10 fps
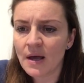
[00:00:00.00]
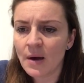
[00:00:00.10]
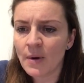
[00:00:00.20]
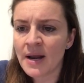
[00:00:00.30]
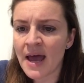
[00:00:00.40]

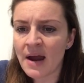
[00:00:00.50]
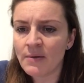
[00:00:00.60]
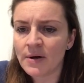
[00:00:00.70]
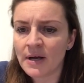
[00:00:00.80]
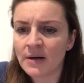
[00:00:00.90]
When
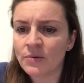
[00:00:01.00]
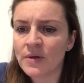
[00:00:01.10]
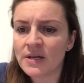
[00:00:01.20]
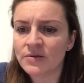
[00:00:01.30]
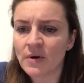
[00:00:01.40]
Aaron and all
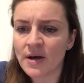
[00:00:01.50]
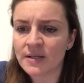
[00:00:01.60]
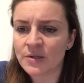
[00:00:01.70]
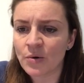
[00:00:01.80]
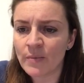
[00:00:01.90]
the
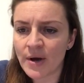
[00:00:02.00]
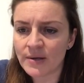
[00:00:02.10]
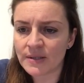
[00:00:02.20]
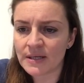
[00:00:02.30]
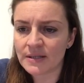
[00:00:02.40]
Israelites saw
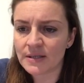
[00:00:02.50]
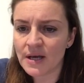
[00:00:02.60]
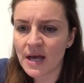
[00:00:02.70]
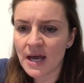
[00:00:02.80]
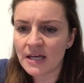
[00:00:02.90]
Moses,
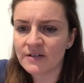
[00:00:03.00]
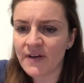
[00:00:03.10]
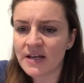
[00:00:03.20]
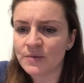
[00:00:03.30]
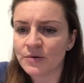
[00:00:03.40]
his
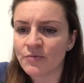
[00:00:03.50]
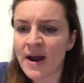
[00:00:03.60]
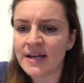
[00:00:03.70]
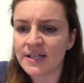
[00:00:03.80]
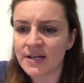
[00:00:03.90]
face was
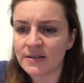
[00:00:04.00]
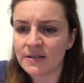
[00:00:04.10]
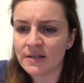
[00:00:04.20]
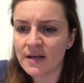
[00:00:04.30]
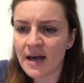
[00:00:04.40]

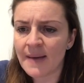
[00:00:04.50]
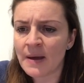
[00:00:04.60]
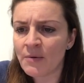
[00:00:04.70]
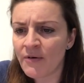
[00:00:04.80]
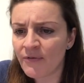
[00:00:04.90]
radiant, and
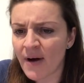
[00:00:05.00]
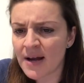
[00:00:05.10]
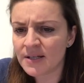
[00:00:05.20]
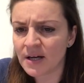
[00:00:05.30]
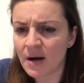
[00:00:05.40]
they were
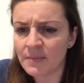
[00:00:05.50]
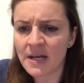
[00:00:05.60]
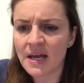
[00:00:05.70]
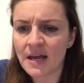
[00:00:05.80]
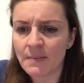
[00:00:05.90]
afraid to come
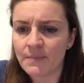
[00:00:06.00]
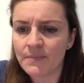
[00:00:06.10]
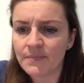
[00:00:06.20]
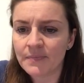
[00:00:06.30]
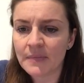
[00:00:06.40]
near him.
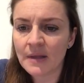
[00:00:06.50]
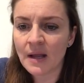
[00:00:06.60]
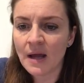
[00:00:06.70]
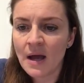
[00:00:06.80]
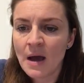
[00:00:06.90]

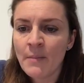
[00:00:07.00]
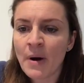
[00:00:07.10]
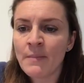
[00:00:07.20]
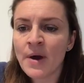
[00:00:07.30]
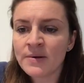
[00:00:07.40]

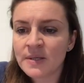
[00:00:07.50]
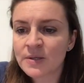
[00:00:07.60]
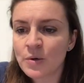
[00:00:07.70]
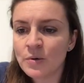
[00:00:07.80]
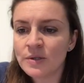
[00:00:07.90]
But Moses
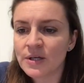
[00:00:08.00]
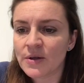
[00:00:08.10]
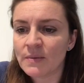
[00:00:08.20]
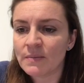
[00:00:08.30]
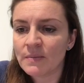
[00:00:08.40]
called to
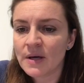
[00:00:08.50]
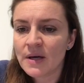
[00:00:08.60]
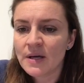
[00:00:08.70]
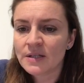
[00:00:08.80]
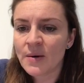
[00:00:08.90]
them,
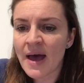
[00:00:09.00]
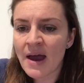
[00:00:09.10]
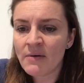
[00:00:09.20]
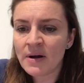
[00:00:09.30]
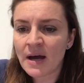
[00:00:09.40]
so
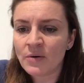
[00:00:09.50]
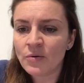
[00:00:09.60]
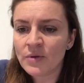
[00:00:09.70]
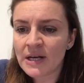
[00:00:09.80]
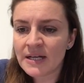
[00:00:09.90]
Aaron and
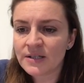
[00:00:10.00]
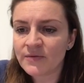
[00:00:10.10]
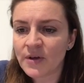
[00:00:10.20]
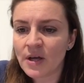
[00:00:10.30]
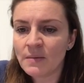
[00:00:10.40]
all the leaders
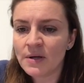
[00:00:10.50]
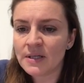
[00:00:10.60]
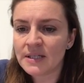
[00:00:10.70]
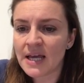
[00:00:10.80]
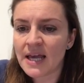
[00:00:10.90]
of the
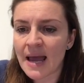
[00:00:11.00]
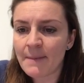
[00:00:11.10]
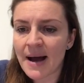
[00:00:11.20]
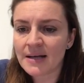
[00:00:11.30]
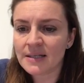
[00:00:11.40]
community came
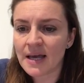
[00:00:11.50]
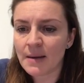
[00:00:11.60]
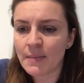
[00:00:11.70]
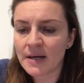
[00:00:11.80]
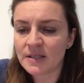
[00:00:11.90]
back to
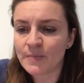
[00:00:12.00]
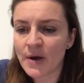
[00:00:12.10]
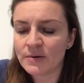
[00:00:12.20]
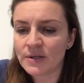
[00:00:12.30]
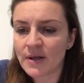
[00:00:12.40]
him and
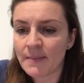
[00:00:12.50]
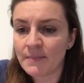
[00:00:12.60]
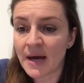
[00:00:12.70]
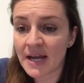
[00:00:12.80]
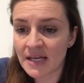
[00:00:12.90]
spoke to
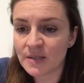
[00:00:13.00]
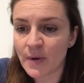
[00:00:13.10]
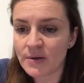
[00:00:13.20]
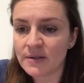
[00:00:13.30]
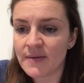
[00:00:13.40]
them, and he
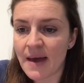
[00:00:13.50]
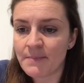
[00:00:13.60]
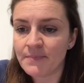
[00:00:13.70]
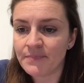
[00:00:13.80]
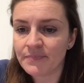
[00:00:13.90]
spoke to them.